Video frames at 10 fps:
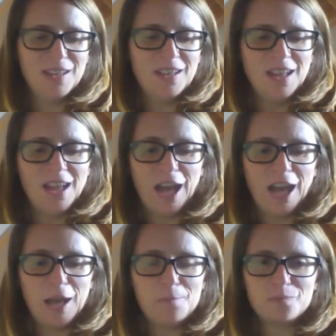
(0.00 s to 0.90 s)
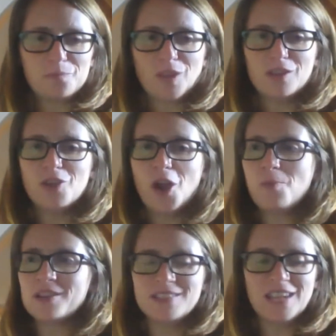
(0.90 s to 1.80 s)
No
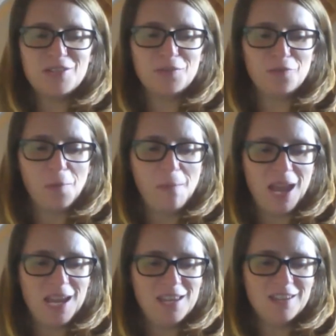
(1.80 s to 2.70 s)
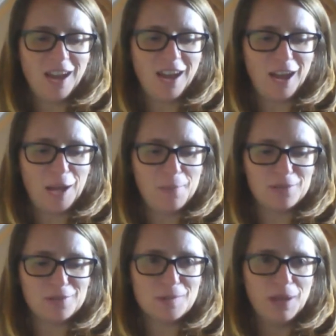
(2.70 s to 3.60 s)
presentation from me. I'll
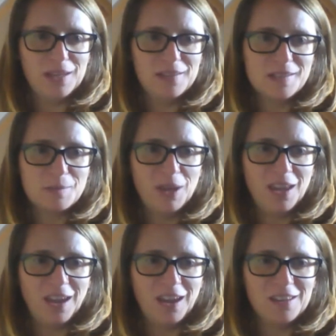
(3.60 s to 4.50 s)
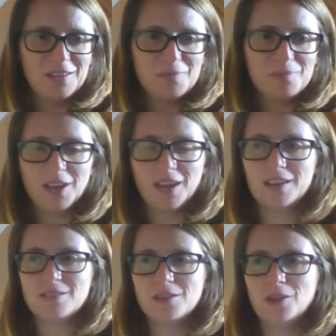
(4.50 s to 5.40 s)
just be speaking,
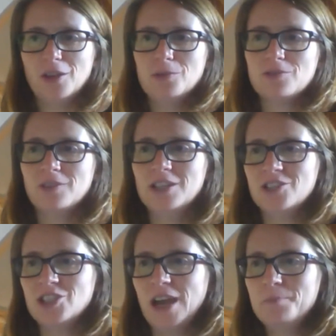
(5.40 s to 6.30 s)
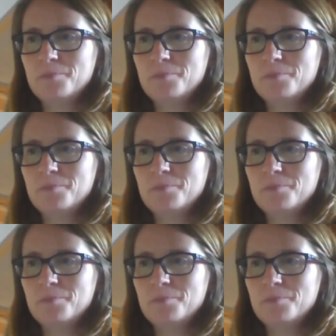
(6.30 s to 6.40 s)
so no screen to share.